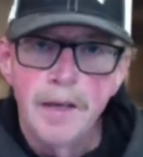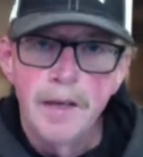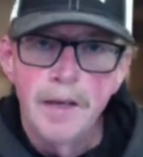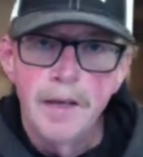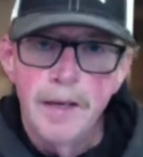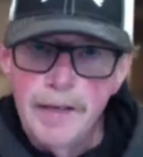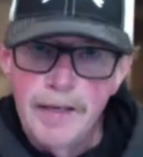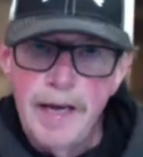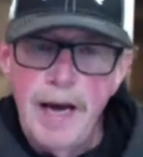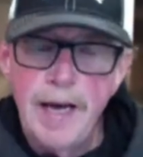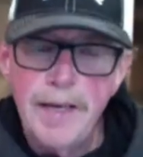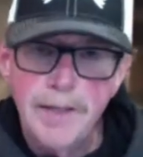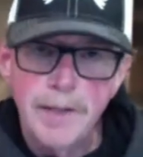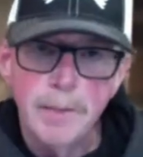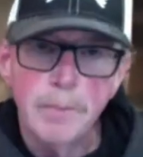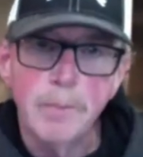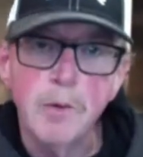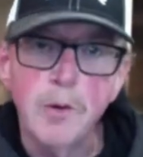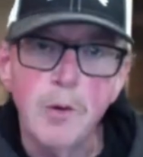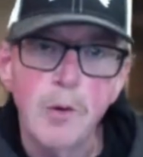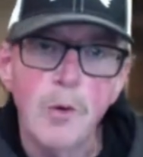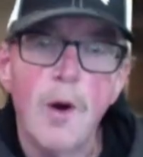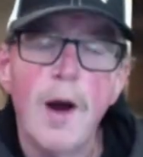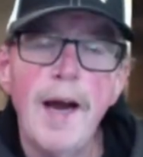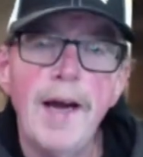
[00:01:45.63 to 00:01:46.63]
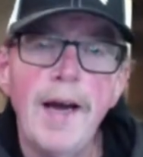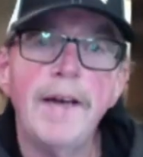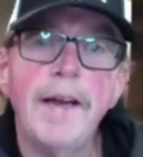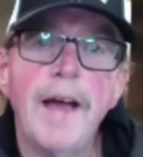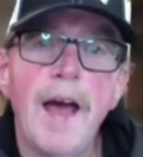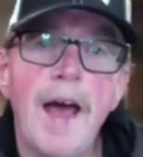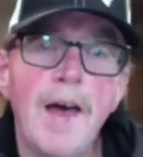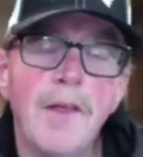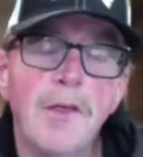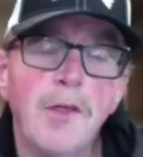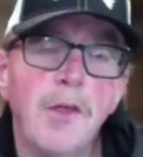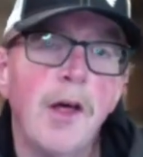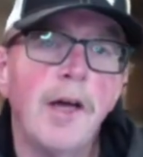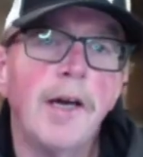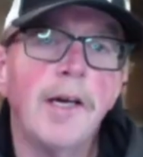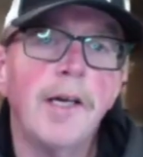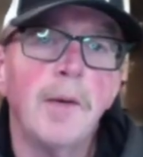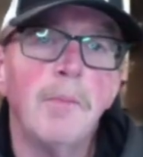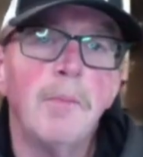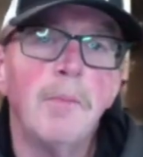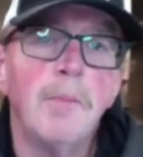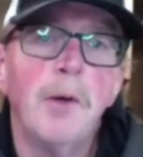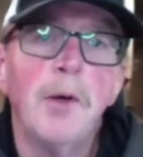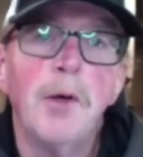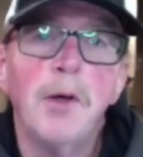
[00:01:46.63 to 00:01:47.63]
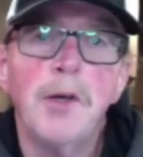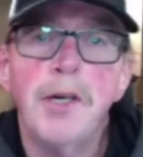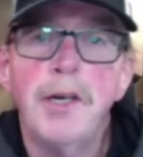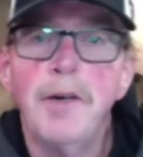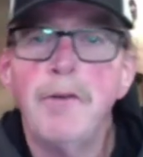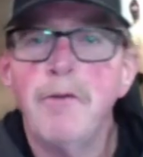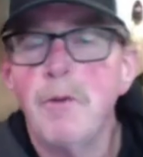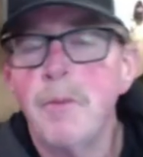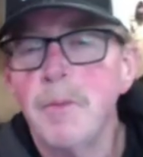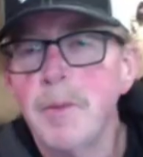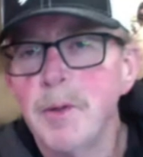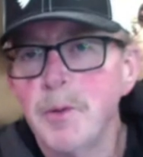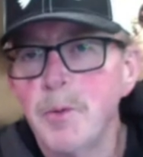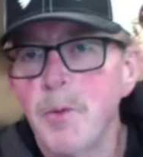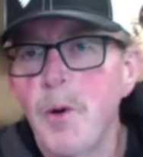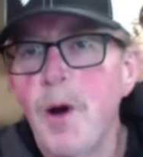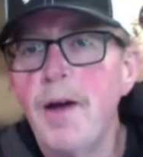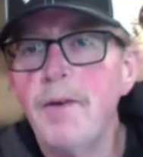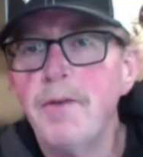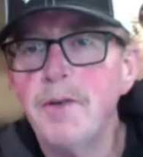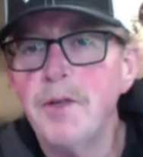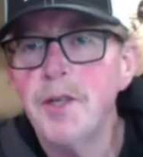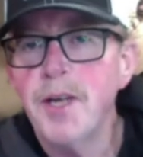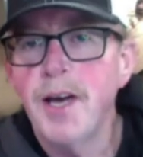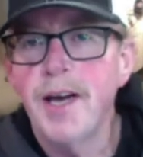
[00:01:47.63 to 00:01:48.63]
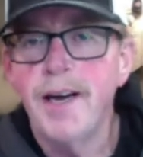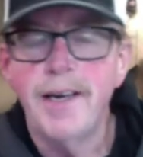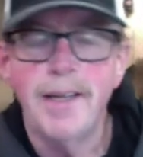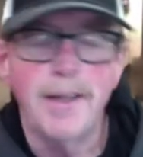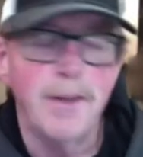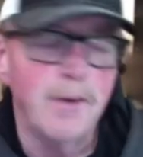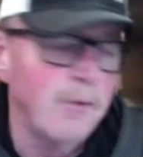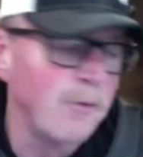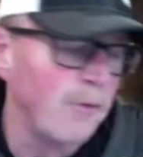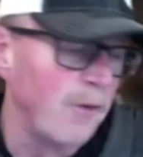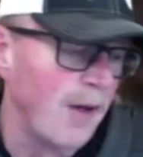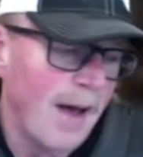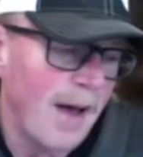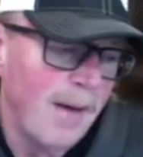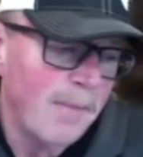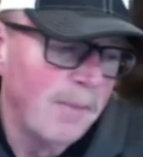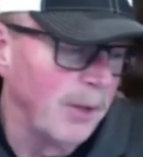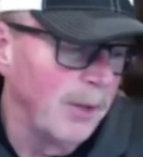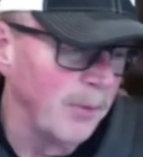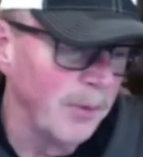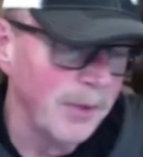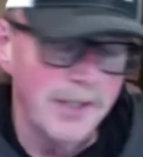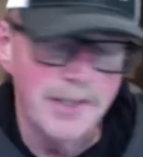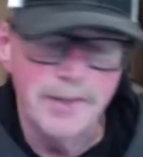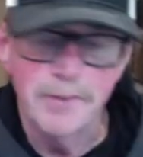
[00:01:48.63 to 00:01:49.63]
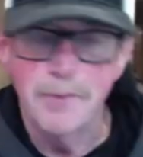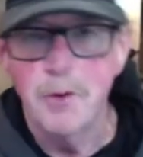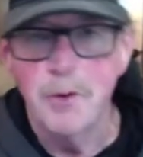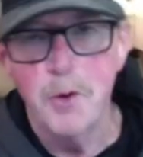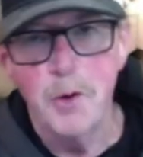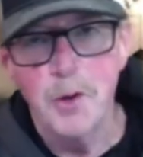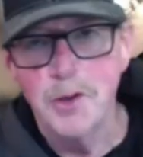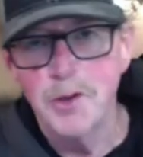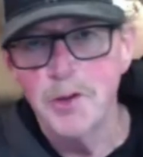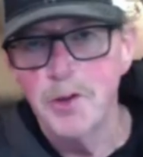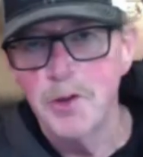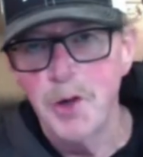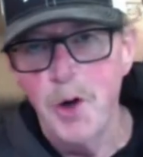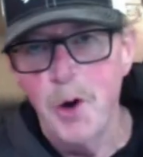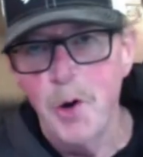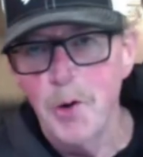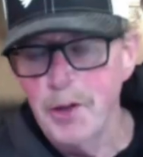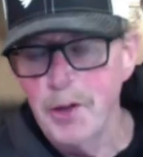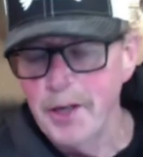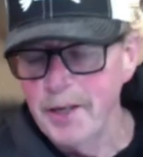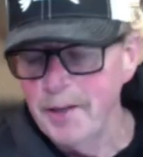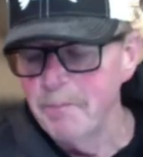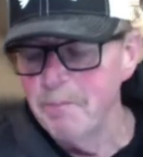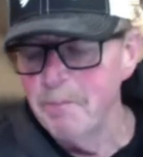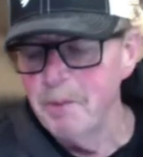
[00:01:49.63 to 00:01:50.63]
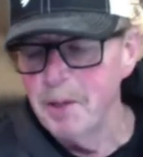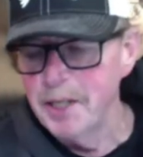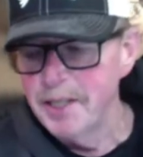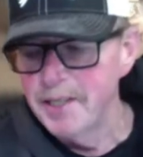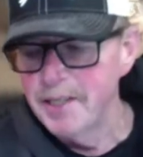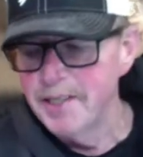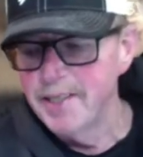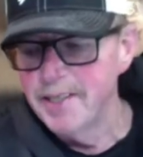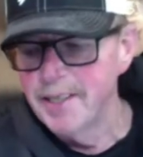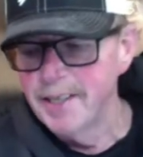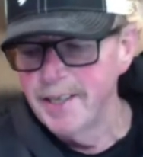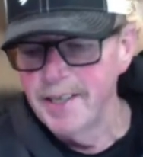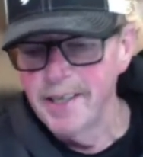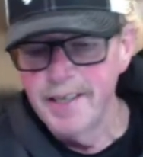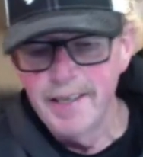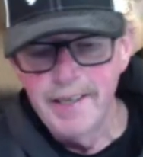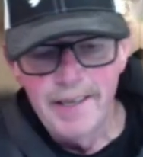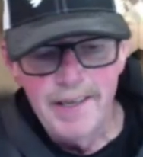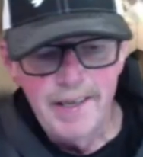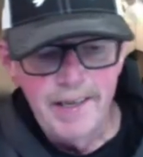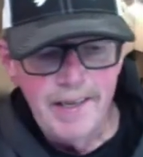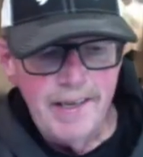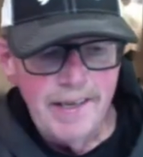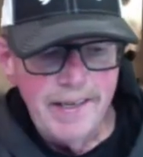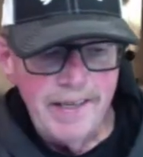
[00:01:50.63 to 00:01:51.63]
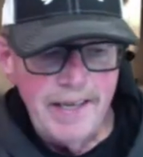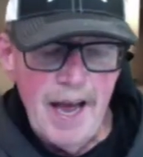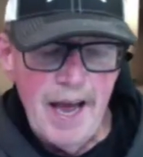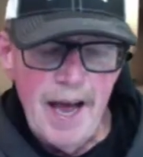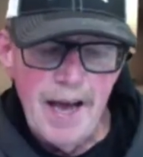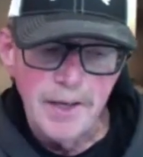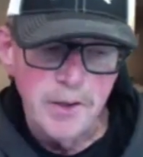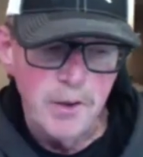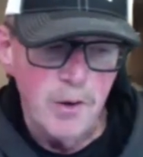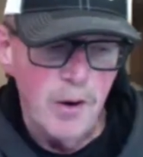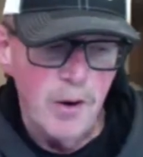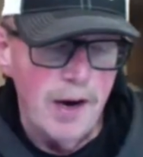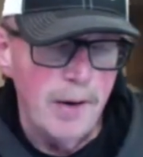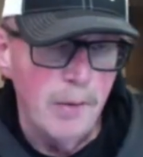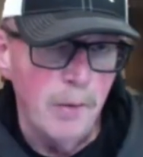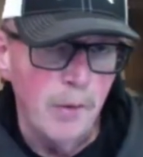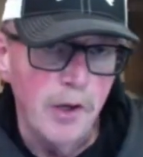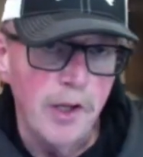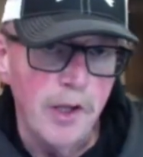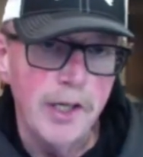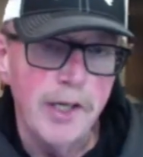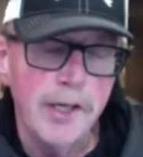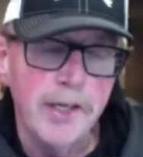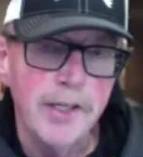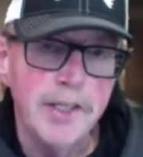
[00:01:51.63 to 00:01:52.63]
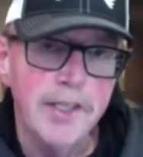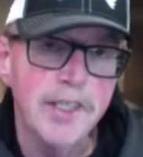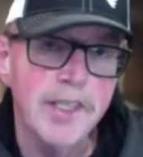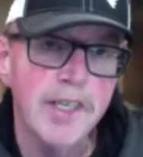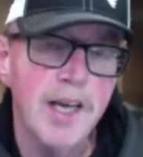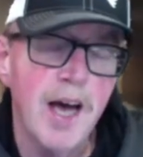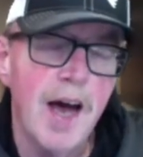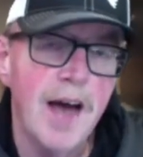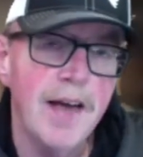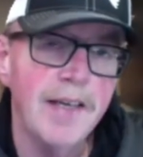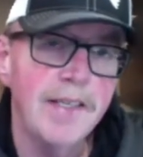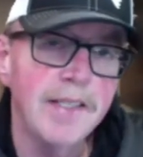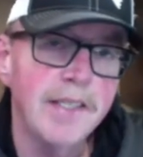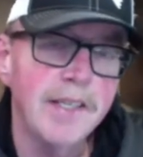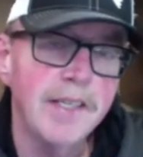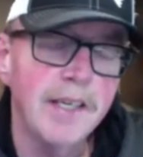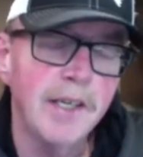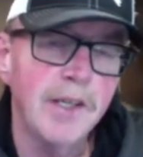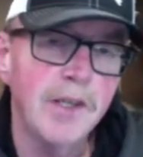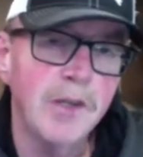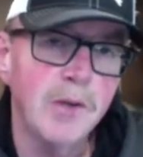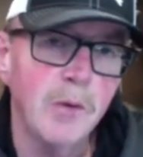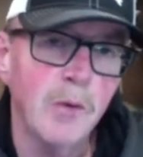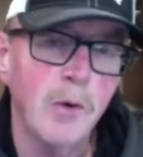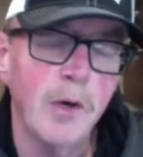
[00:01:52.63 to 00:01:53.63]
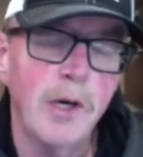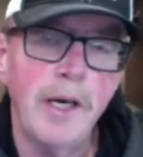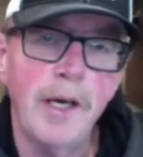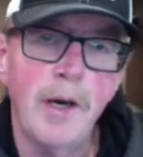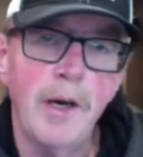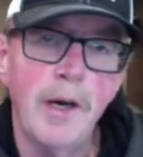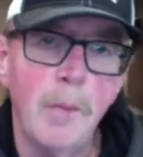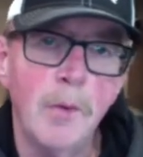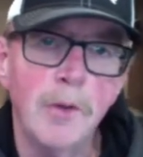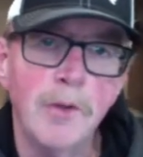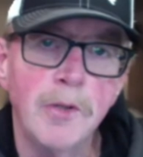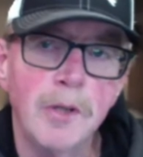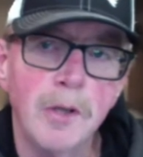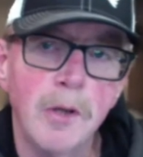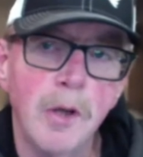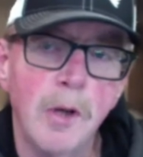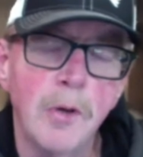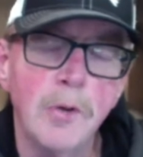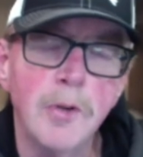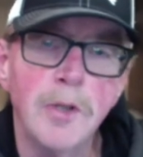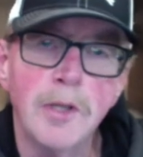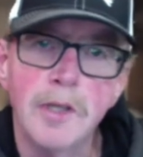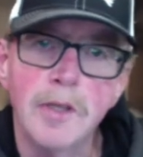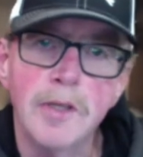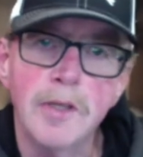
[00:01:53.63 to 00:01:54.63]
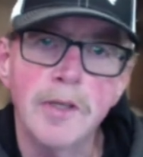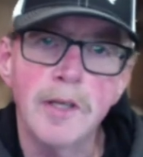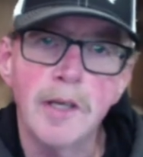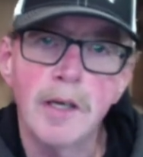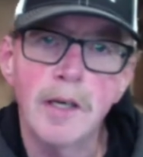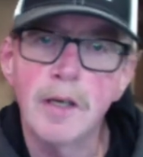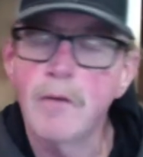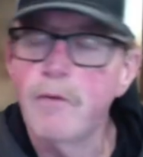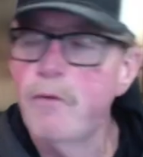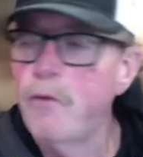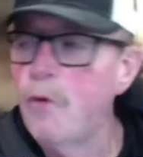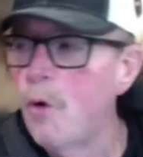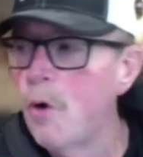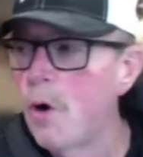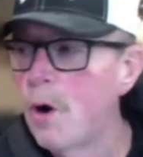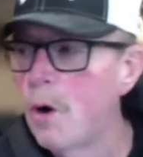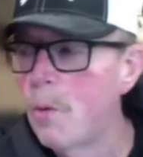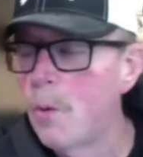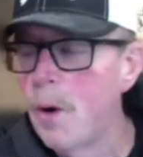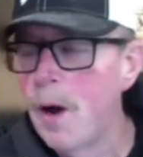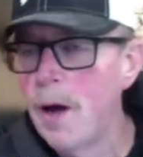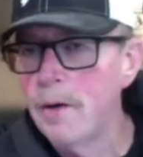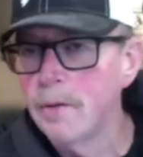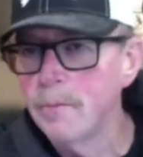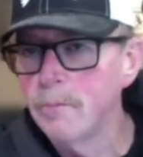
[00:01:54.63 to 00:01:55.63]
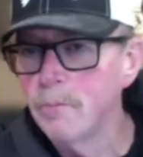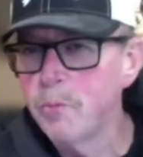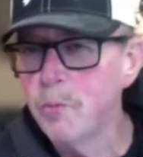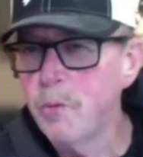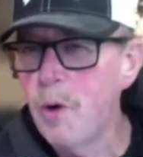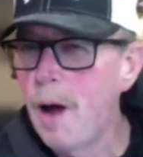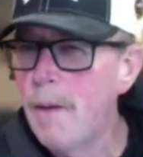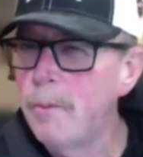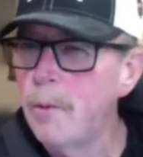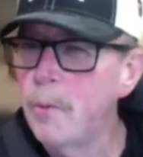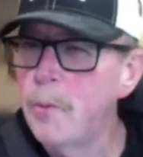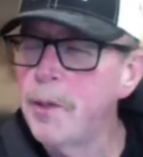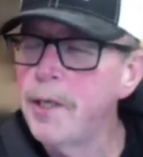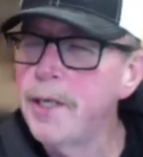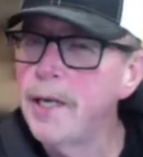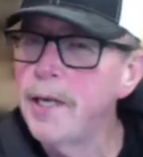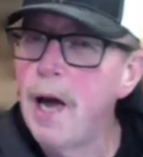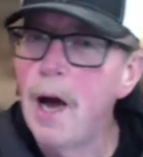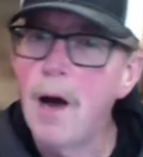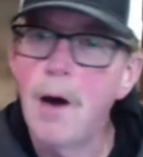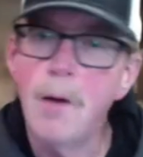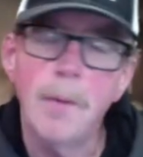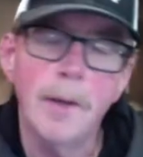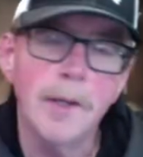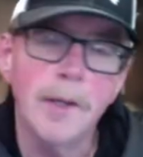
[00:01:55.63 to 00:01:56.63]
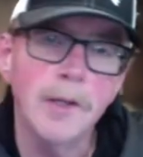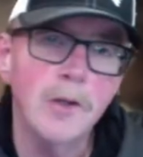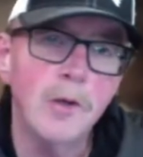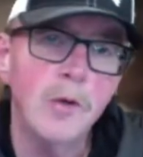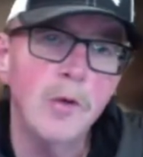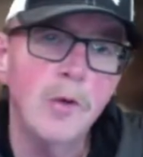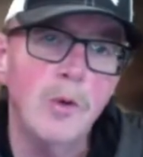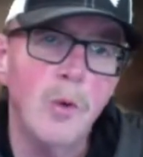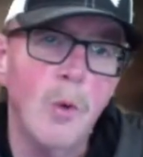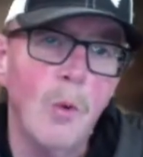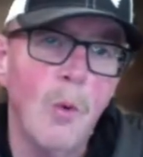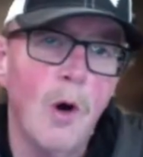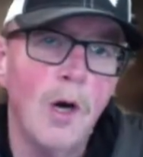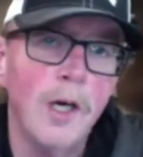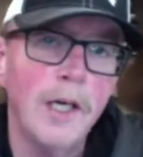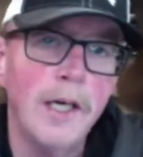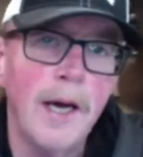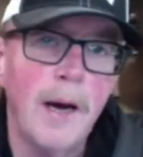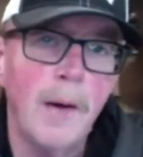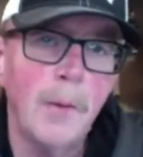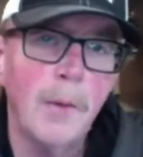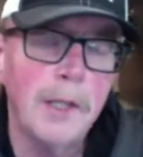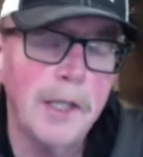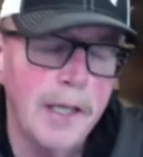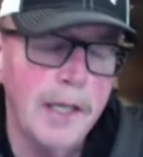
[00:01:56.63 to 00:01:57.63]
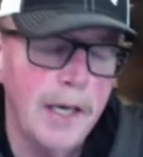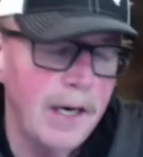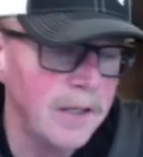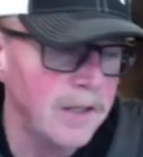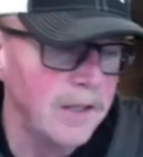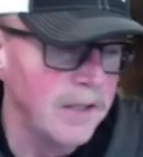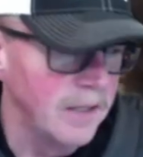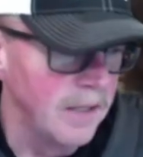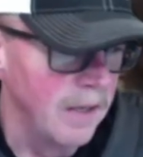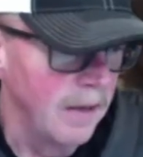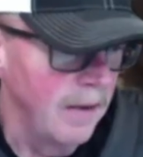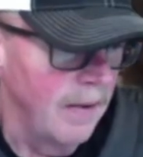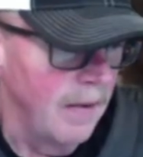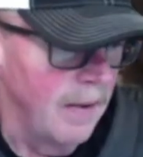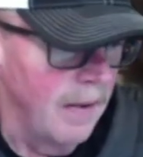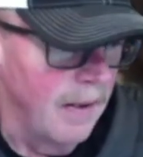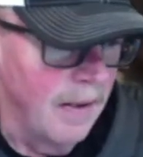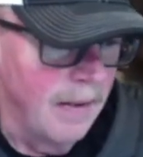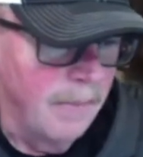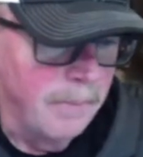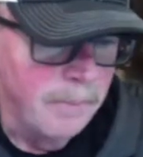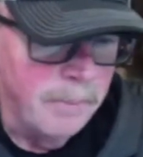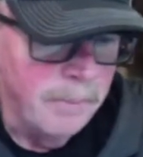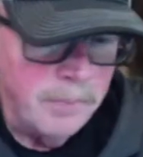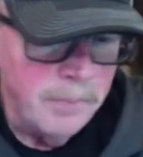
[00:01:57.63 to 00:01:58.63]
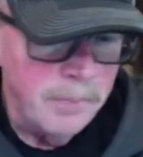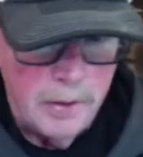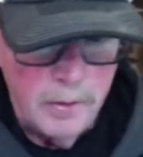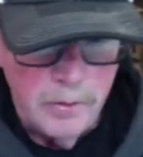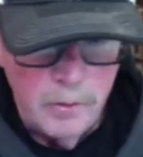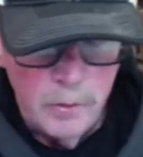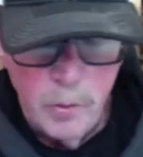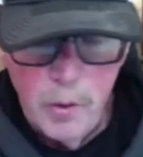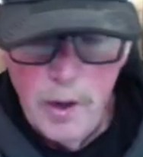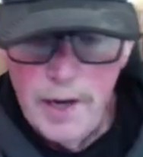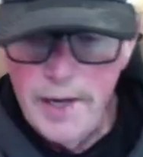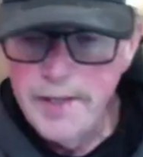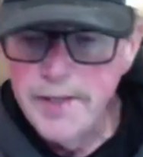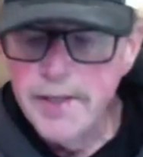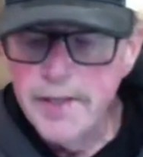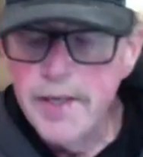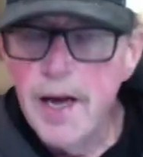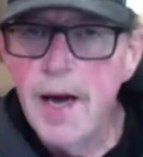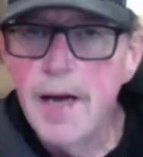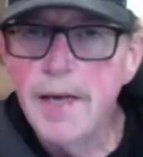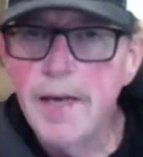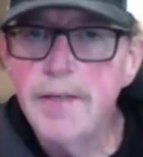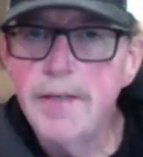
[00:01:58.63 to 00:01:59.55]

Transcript: got some great athletic ability from his wife's side of the family, which of course joking, but Trey, really good size, 6'3", almost close to 6'4", around probably now about 220, I would guess. Great size